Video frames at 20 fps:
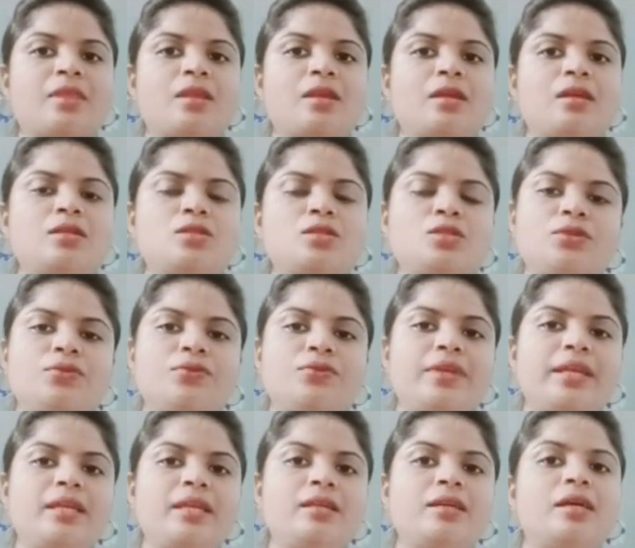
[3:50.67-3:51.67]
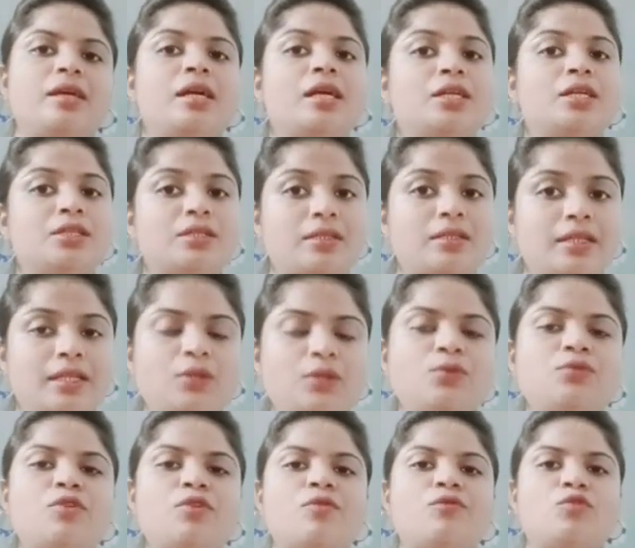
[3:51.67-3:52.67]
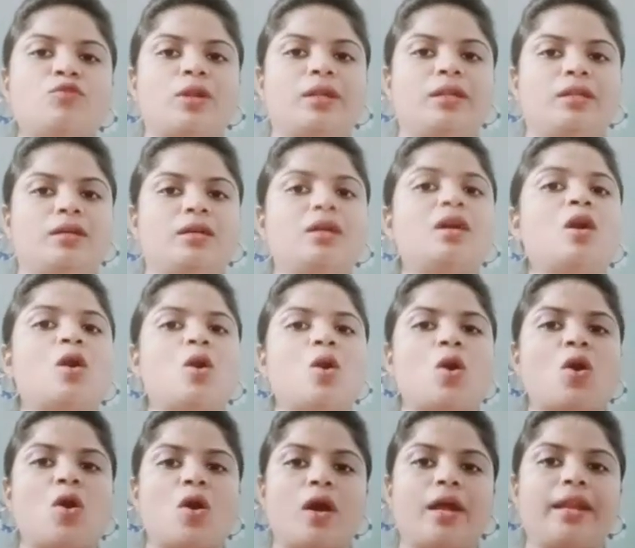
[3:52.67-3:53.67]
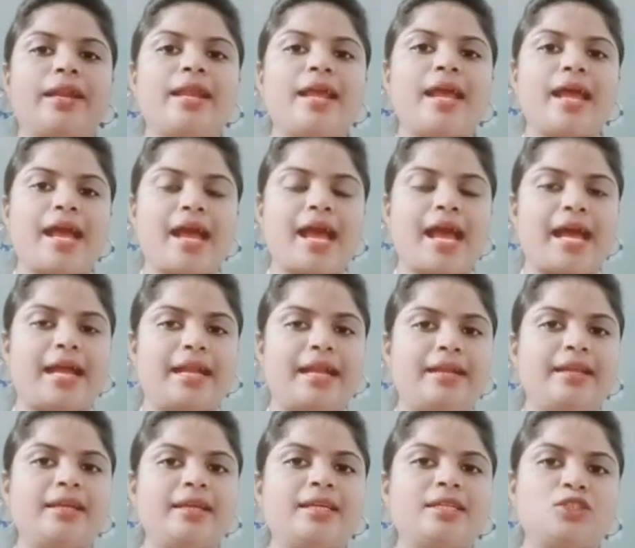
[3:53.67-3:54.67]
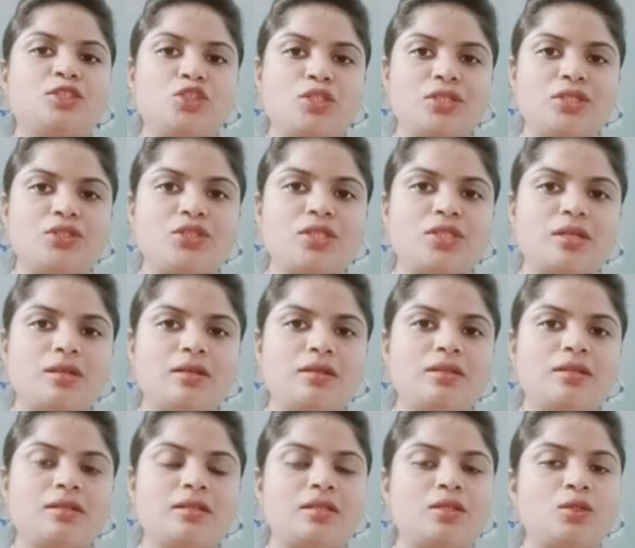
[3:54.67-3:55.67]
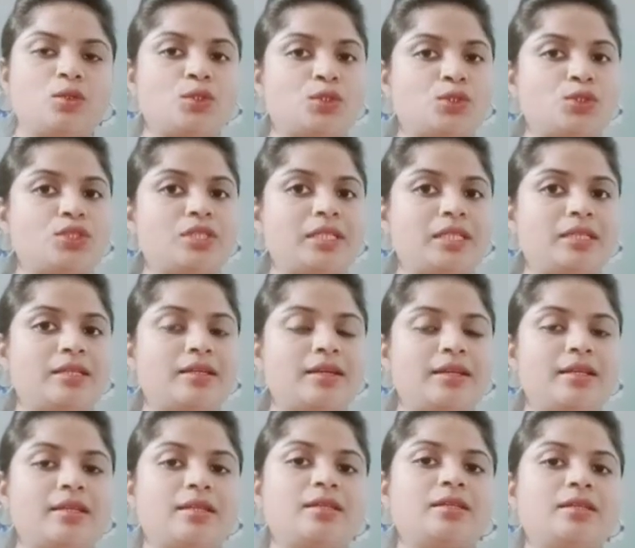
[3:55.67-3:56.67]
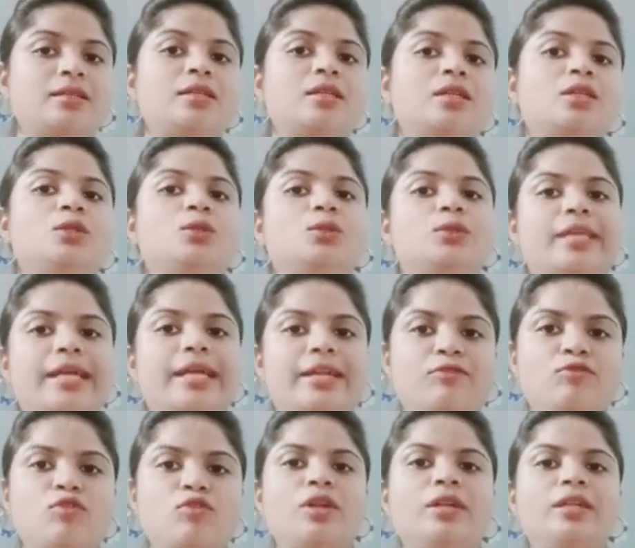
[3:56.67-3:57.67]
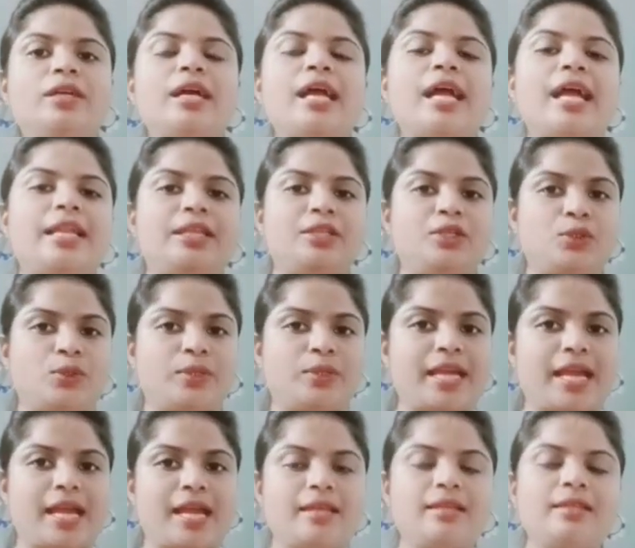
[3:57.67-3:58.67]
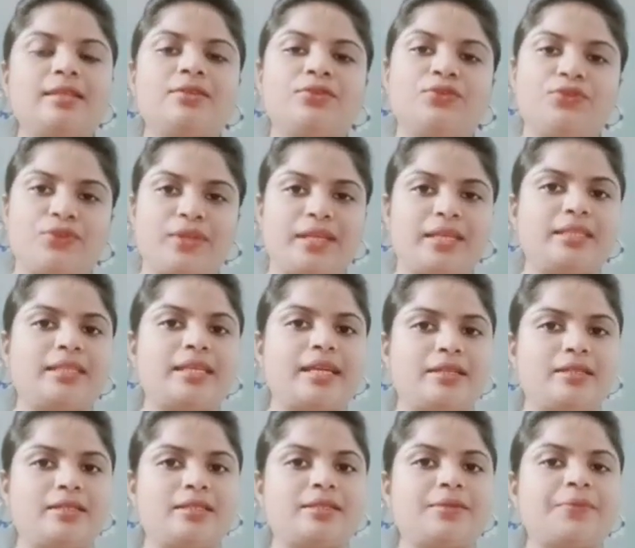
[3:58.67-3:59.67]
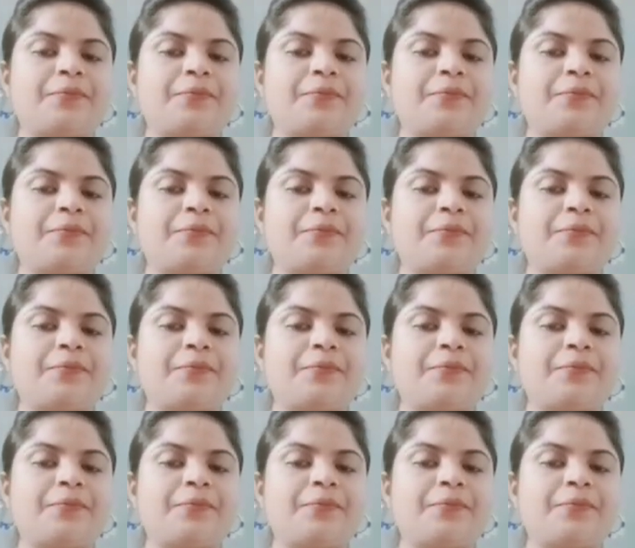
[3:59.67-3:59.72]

So drink lukewarm water or add ginger, guruchi, ghana to that water and you can drink that.